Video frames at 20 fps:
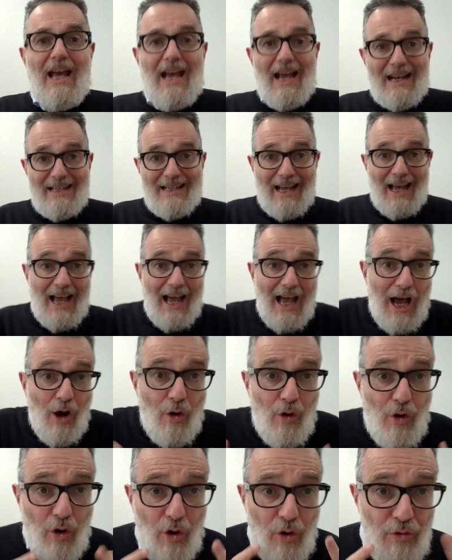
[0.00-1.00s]
and
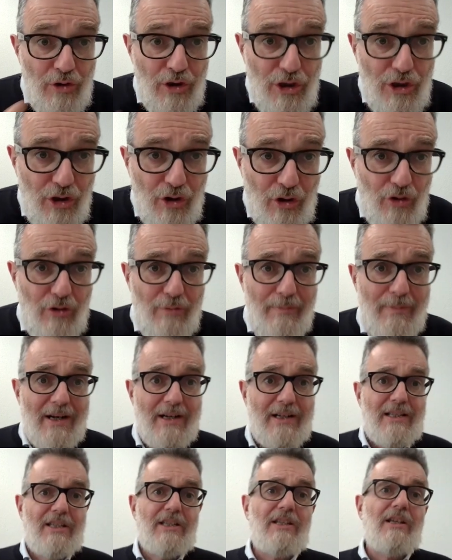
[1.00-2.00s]
how
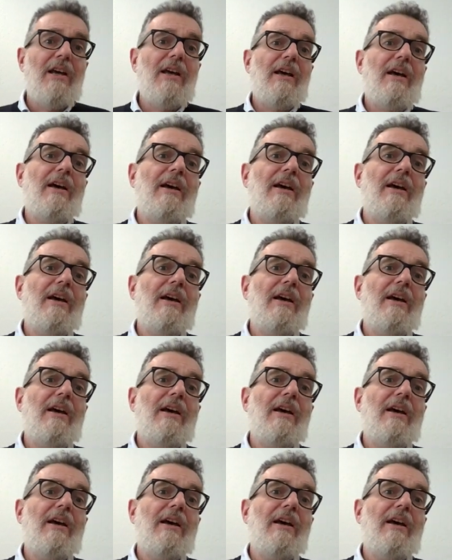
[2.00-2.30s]
consumers